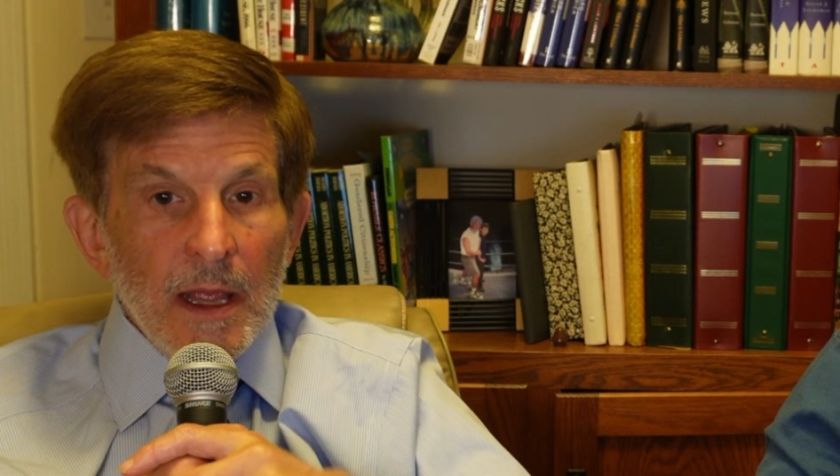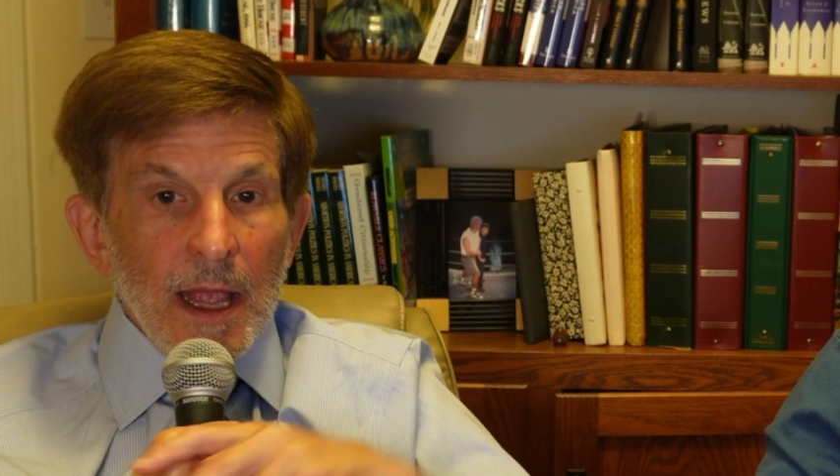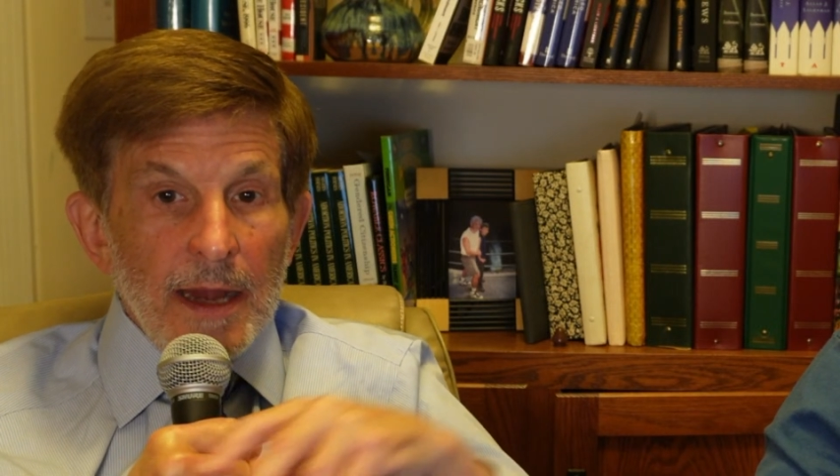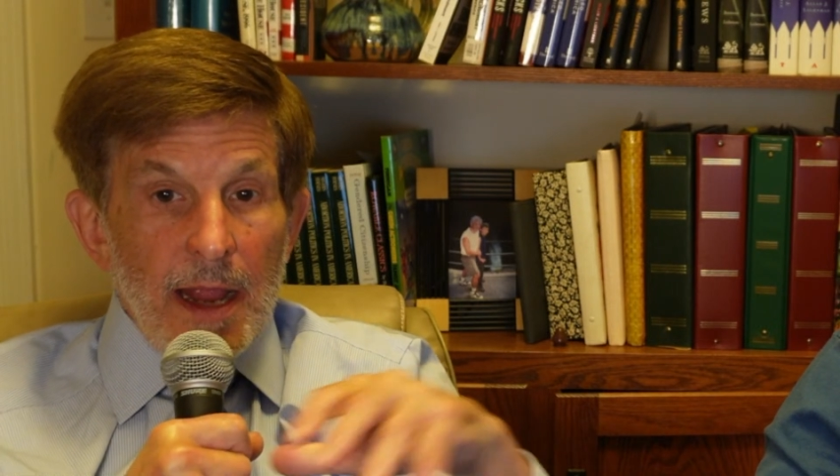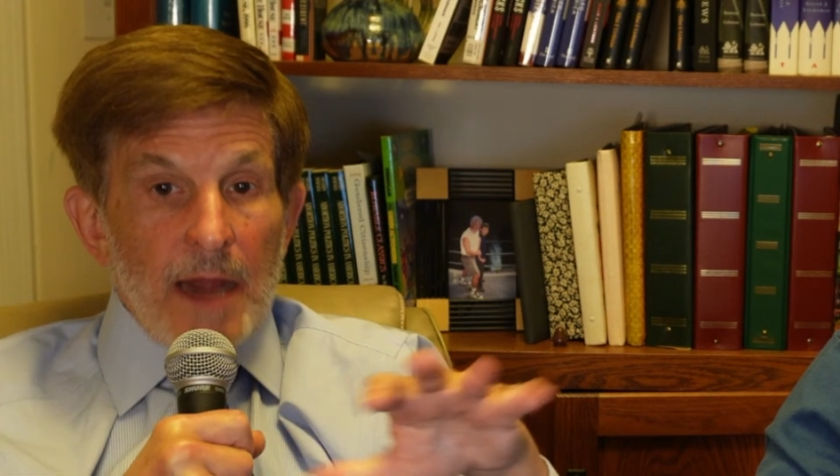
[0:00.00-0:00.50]

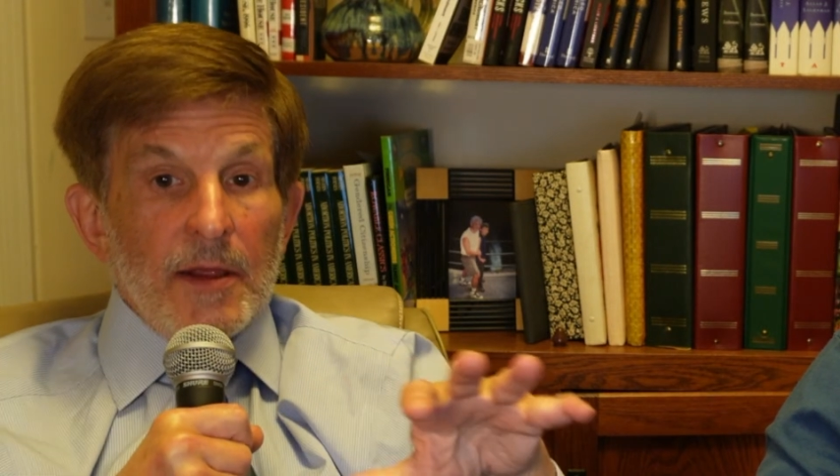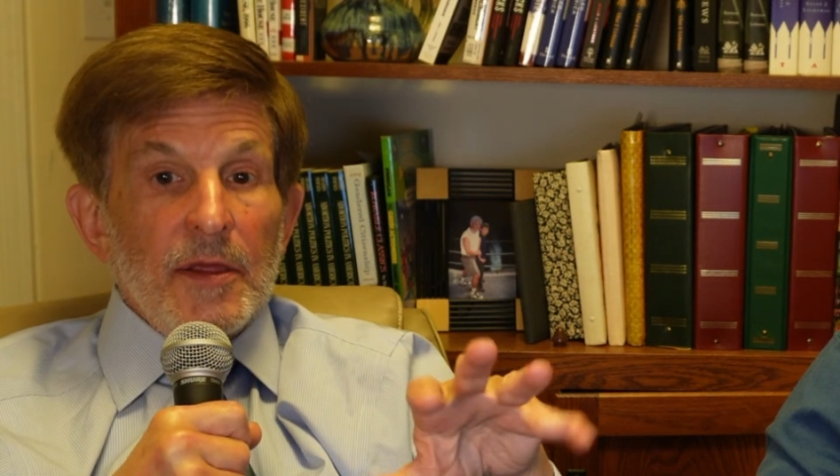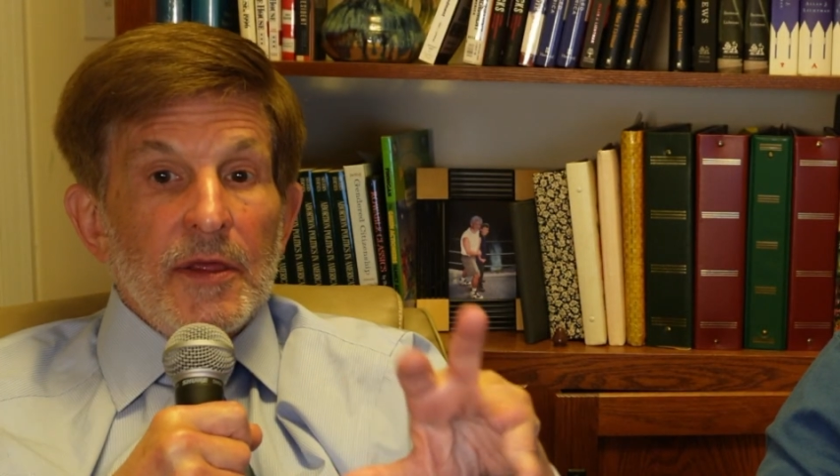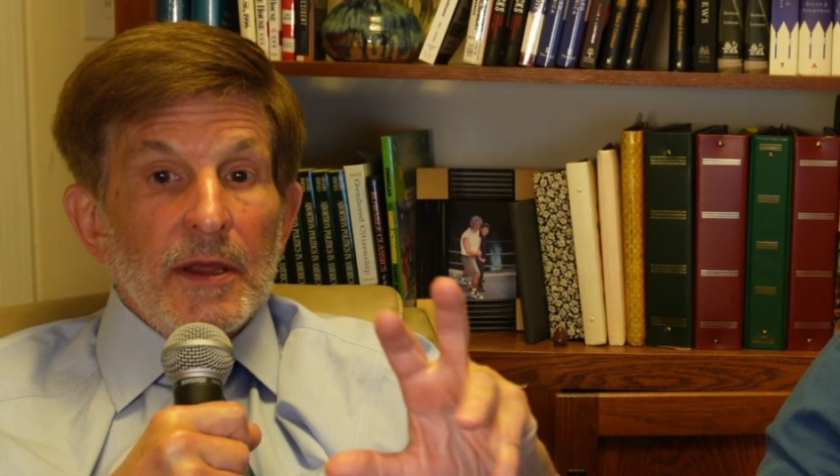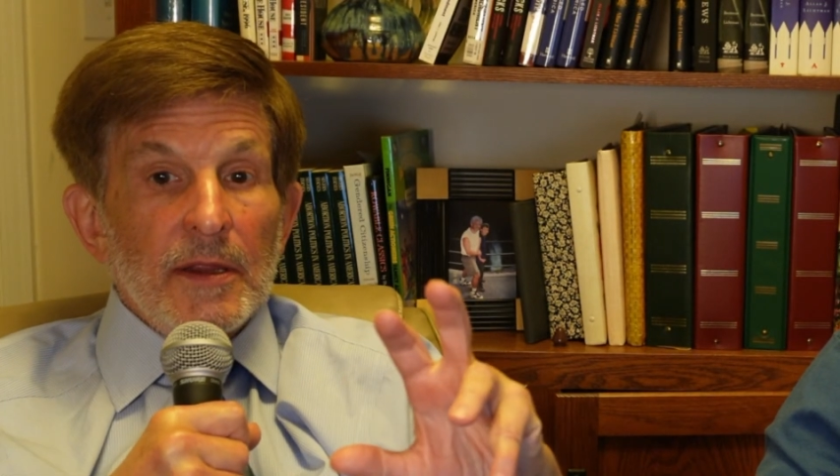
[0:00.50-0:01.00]
And
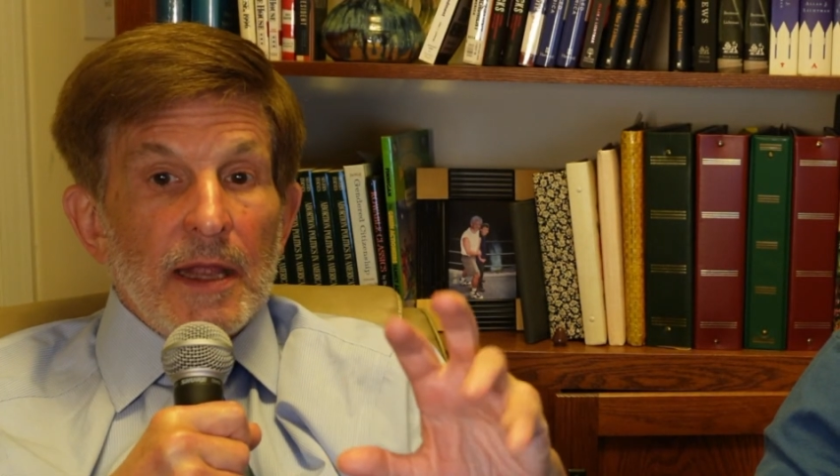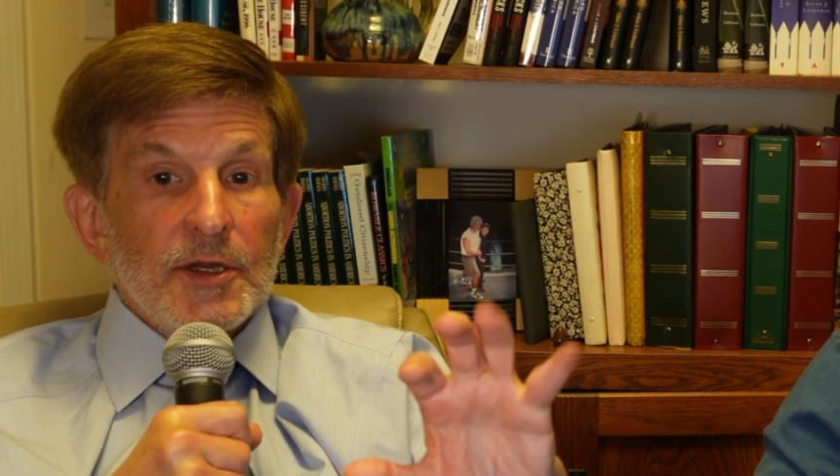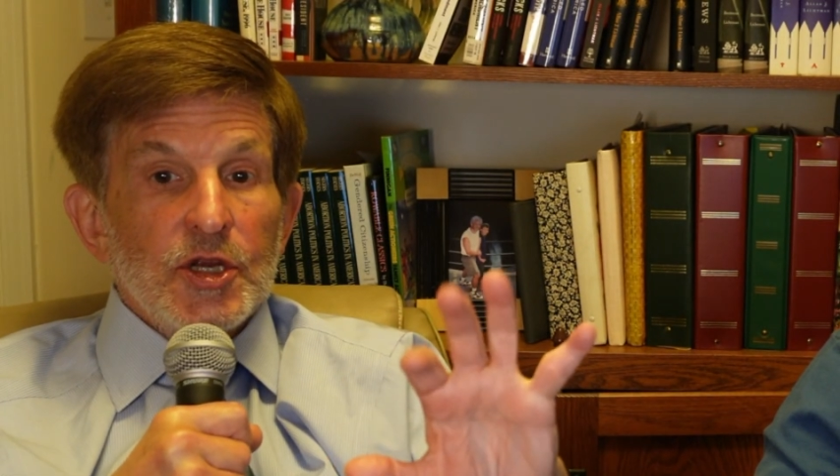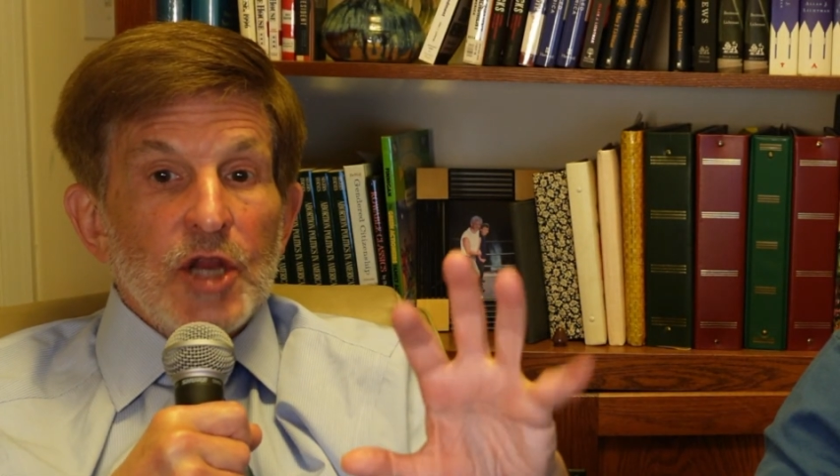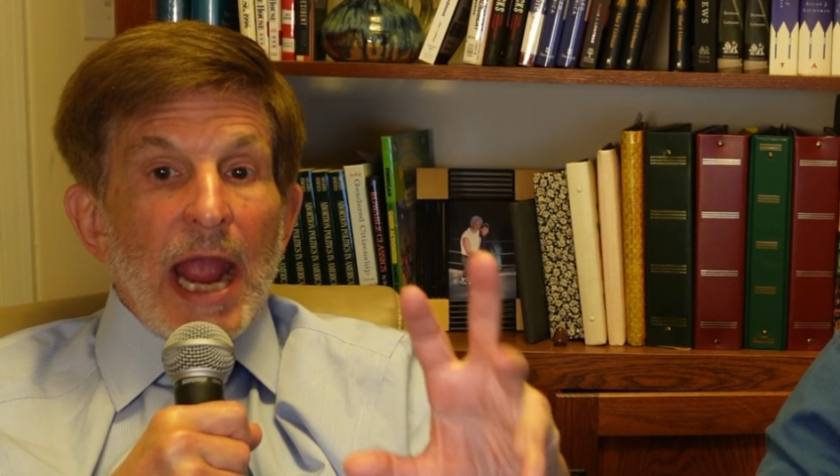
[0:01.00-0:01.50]
anything that
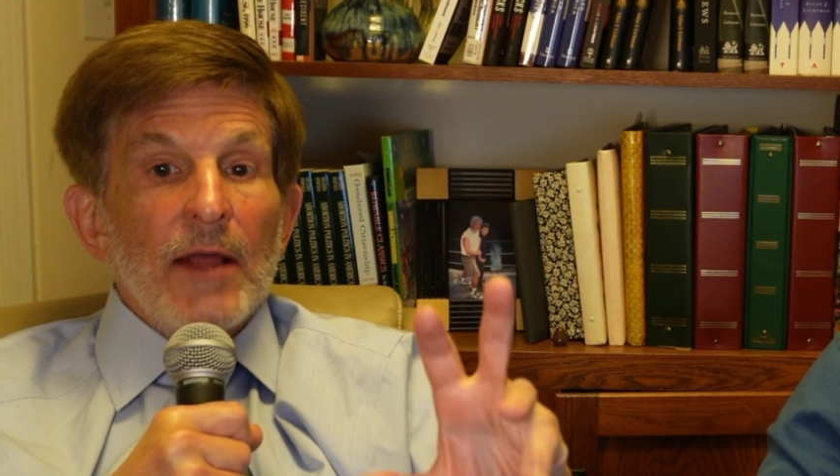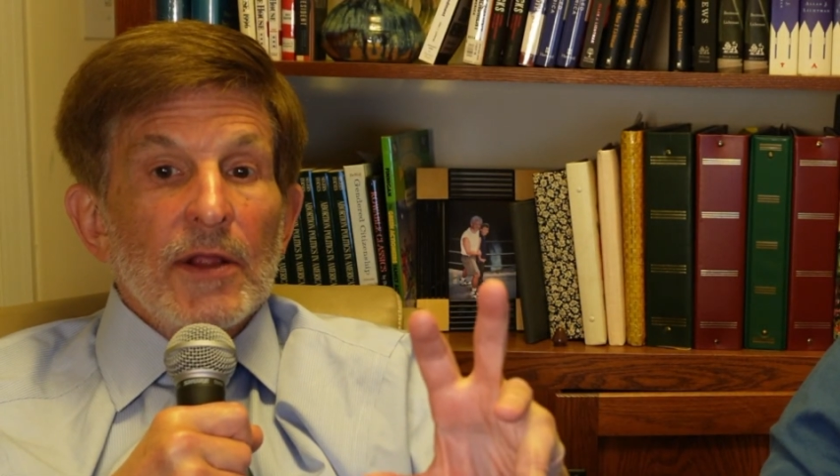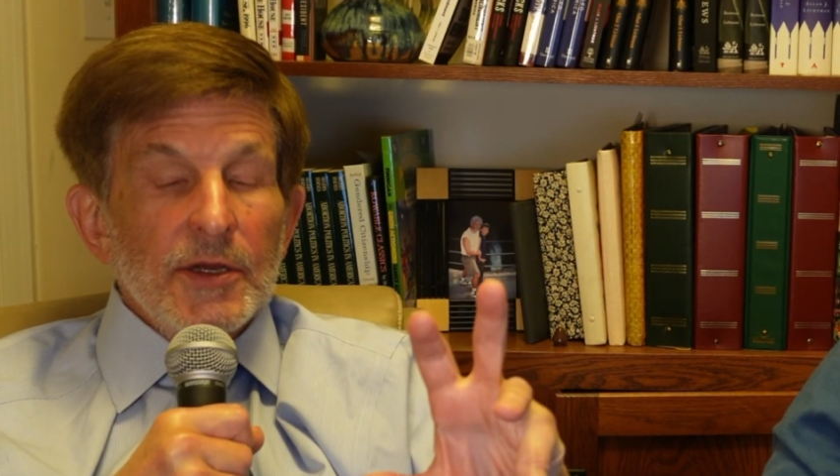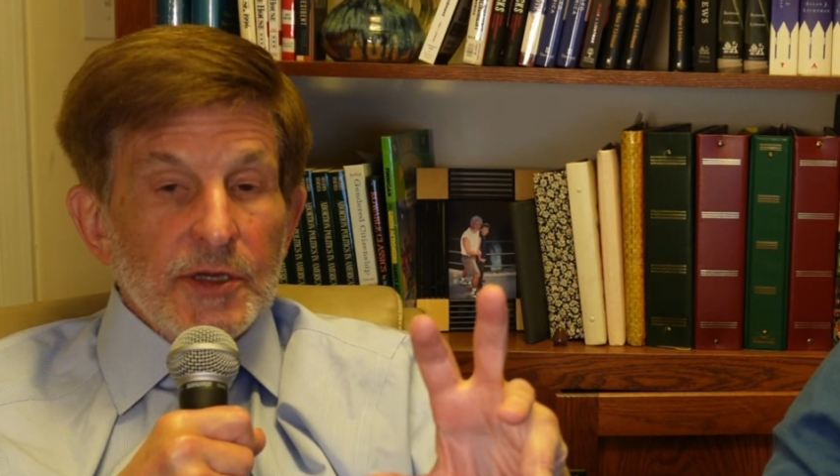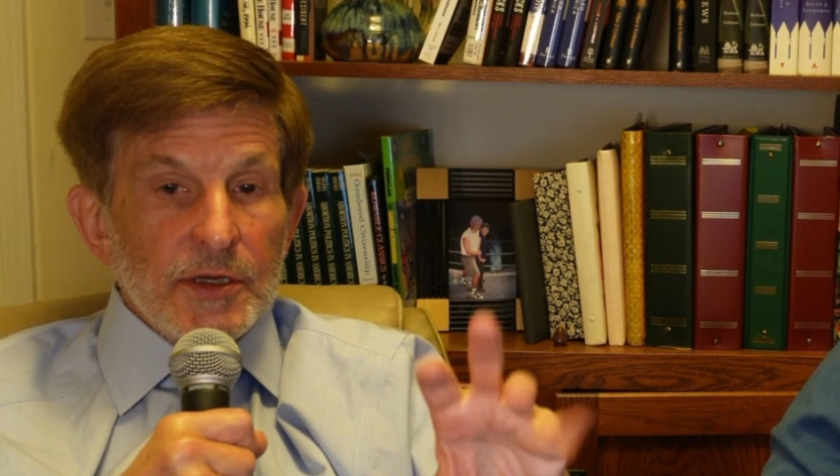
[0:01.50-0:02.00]

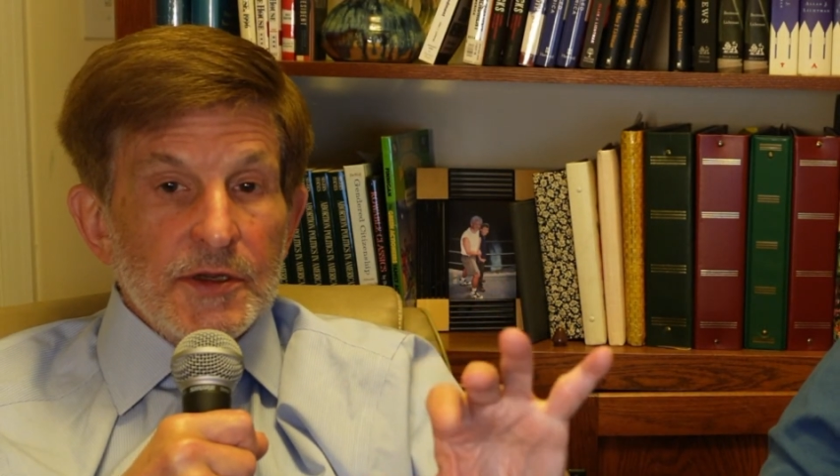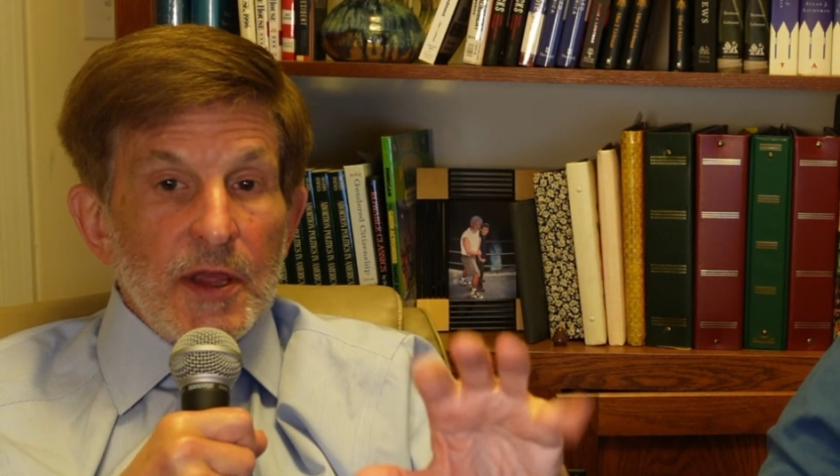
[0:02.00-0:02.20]
challenges